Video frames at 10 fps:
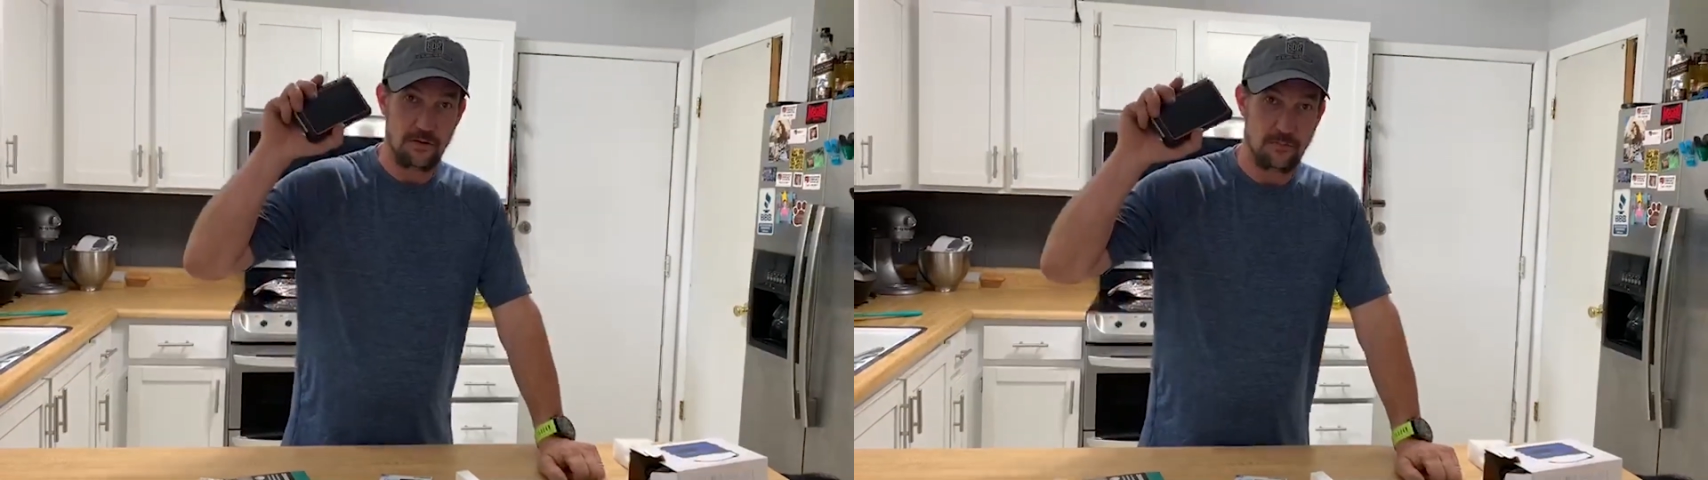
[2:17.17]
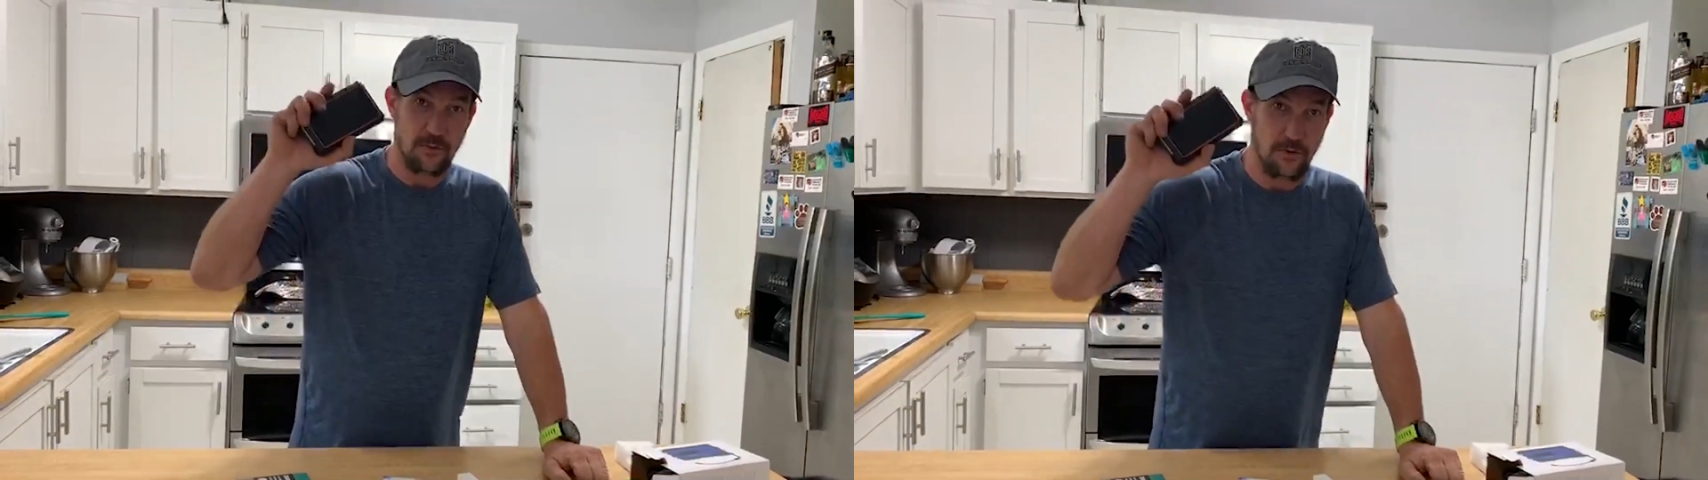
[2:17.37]

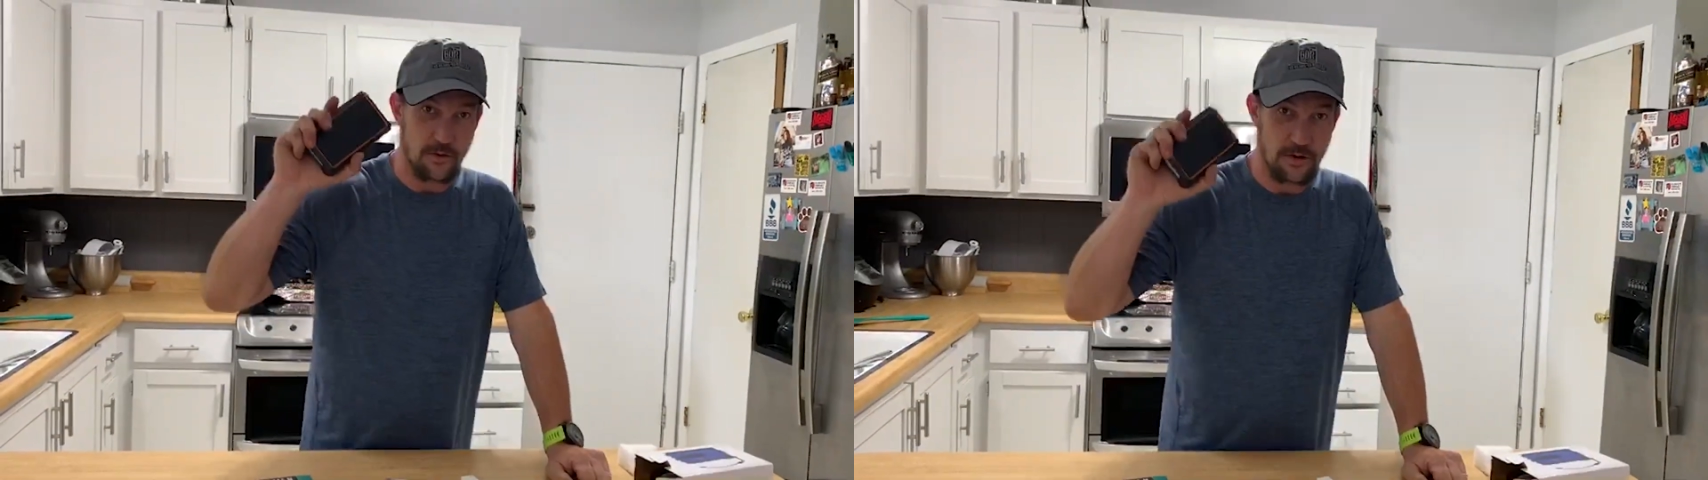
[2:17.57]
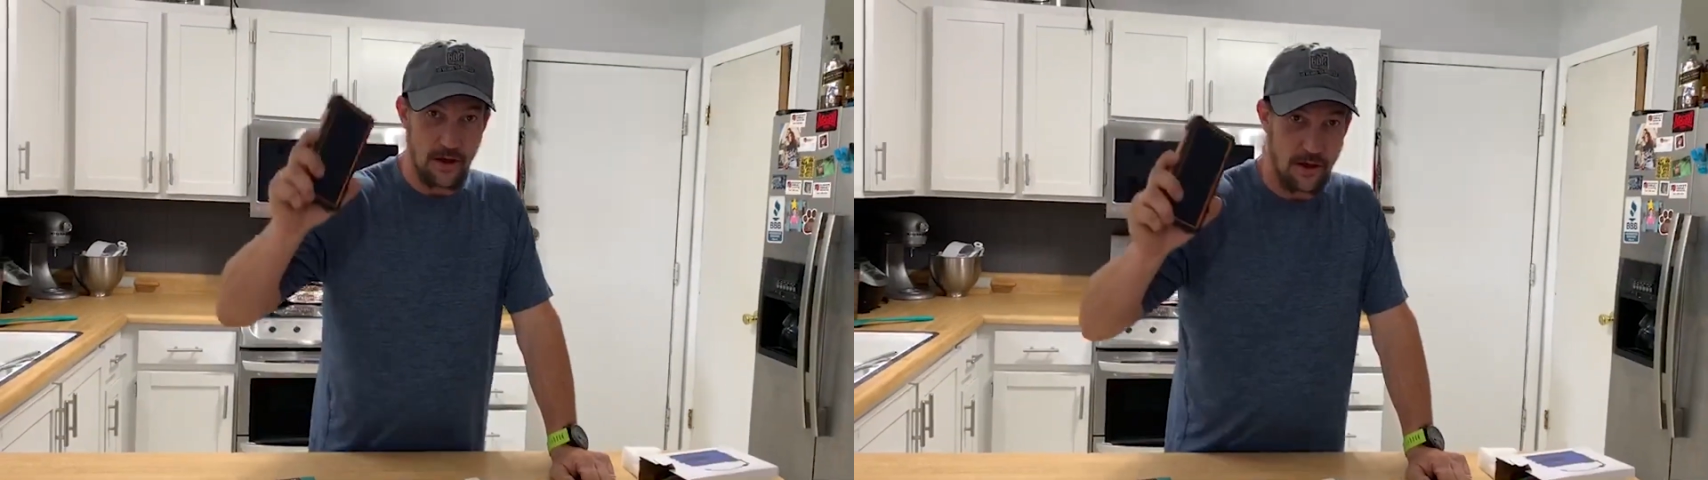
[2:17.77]
I'm
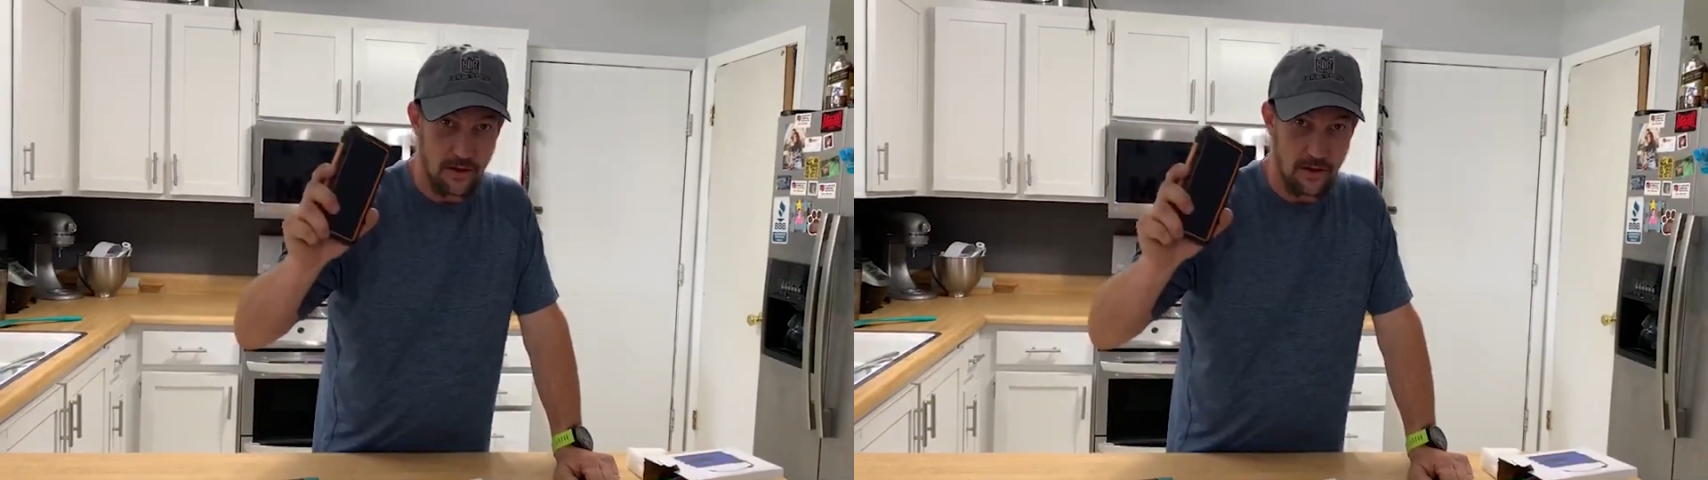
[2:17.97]
going